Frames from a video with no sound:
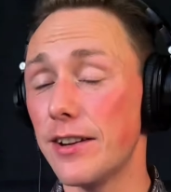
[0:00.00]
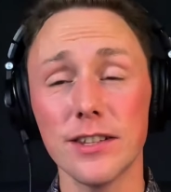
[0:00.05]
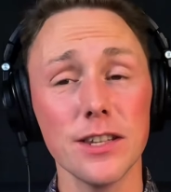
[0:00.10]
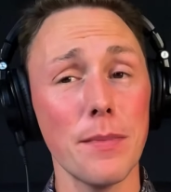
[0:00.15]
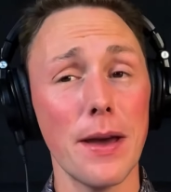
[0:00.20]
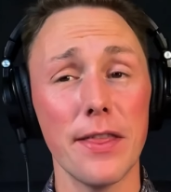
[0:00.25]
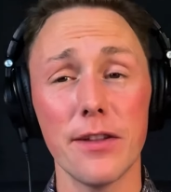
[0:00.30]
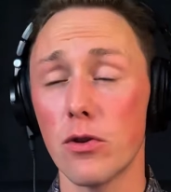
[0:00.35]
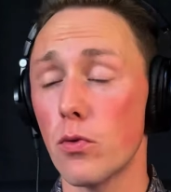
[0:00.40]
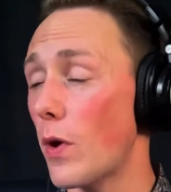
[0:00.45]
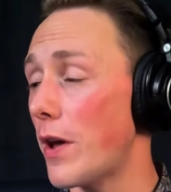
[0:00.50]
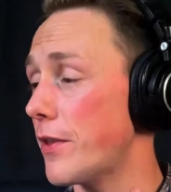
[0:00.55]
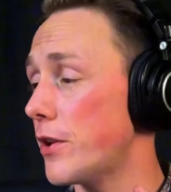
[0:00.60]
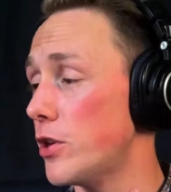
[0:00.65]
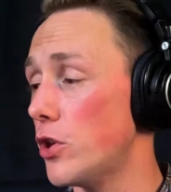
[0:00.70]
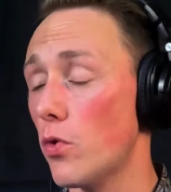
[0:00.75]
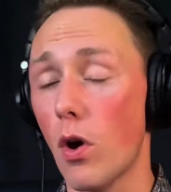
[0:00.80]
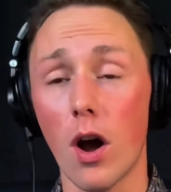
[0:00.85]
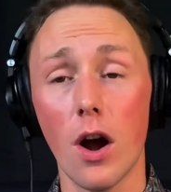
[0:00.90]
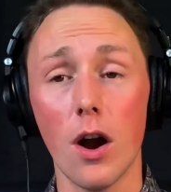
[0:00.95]
It doesn't matter
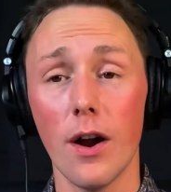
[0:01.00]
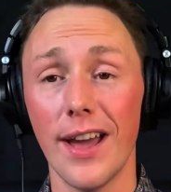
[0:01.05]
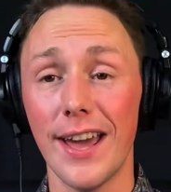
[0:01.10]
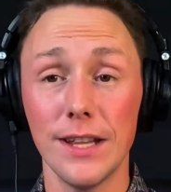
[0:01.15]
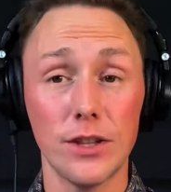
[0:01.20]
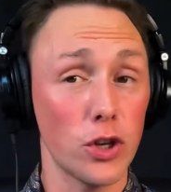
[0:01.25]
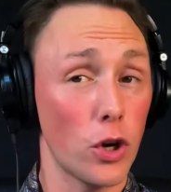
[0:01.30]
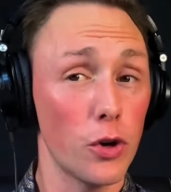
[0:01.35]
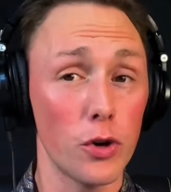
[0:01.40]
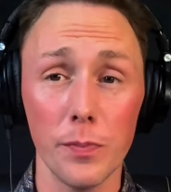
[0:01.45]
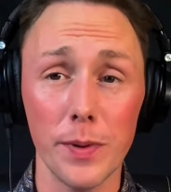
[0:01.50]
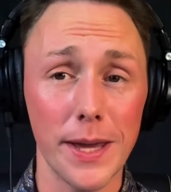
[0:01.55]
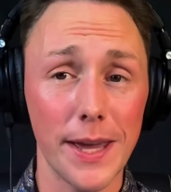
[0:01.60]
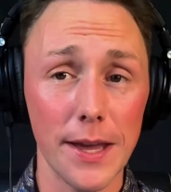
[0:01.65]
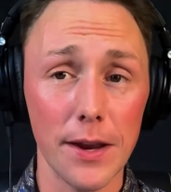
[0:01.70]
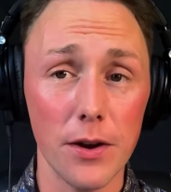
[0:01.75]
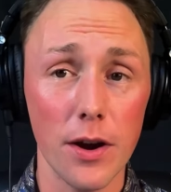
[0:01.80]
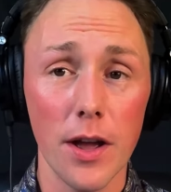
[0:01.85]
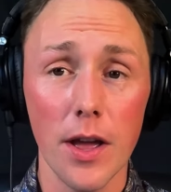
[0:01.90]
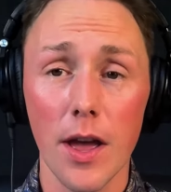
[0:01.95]
whether you are a total
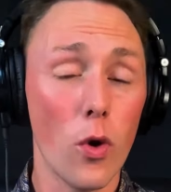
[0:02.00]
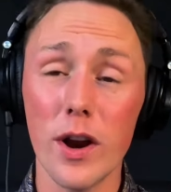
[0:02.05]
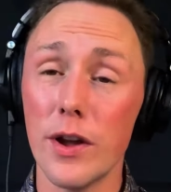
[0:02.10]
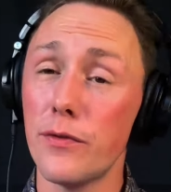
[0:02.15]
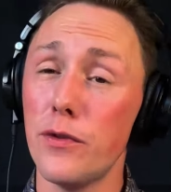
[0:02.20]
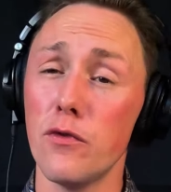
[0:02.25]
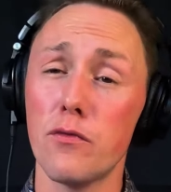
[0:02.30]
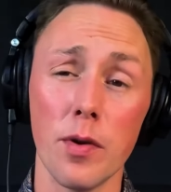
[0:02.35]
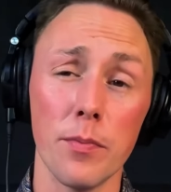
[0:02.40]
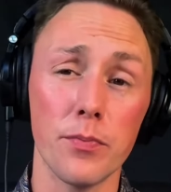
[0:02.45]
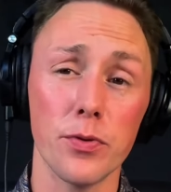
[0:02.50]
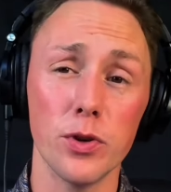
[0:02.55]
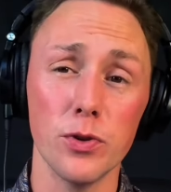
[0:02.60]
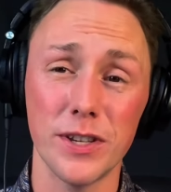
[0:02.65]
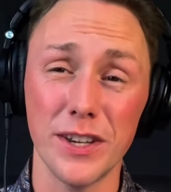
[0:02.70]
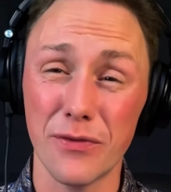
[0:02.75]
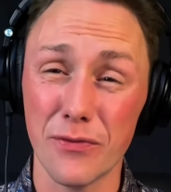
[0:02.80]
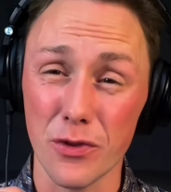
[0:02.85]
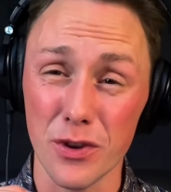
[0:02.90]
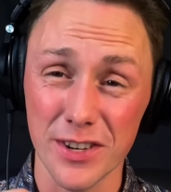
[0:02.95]
beginner or if you've been
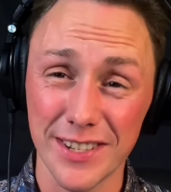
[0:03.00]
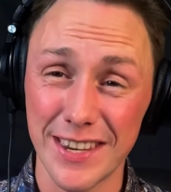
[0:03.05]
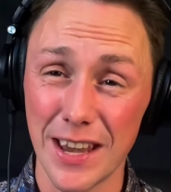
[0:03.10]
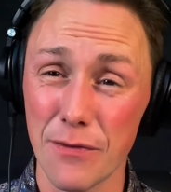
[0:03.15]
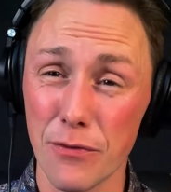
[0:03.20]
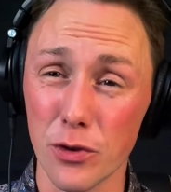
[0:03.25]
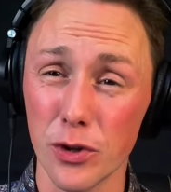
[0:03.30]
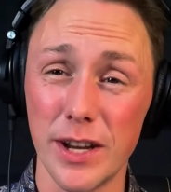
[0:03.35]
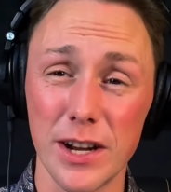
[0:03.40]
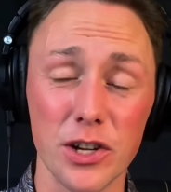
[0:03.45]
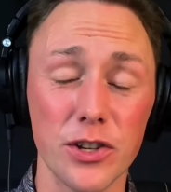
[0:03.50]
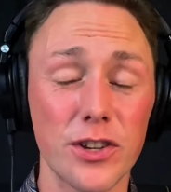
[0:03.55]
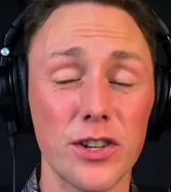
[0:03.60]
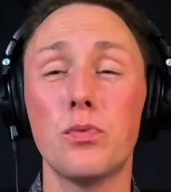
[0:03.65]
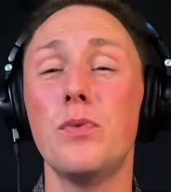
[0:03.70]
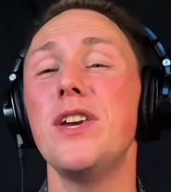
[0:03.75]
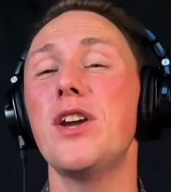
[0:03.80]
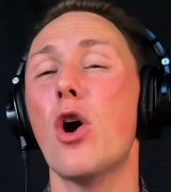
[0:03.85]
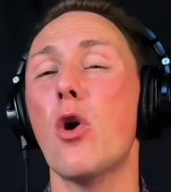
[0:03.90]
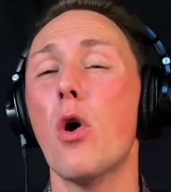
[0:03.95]
producing for several years,
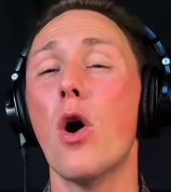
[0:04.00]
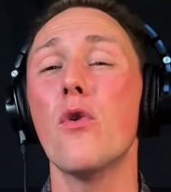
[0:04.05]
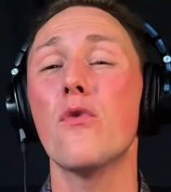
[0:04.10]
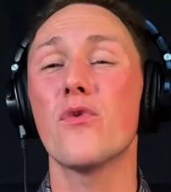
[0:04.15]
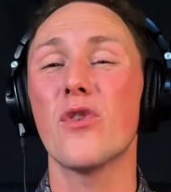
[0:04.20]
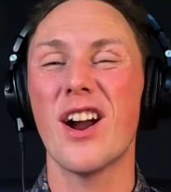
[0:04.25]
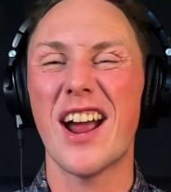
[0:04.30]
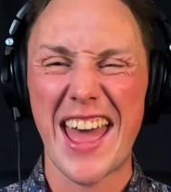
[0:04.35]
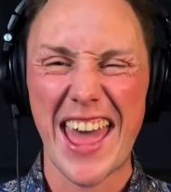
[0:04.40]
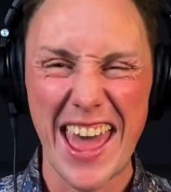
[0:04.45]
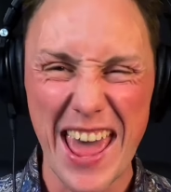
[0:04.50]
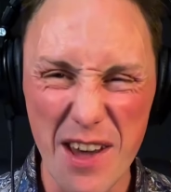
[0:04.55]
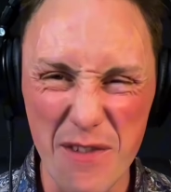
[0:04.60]
because we go over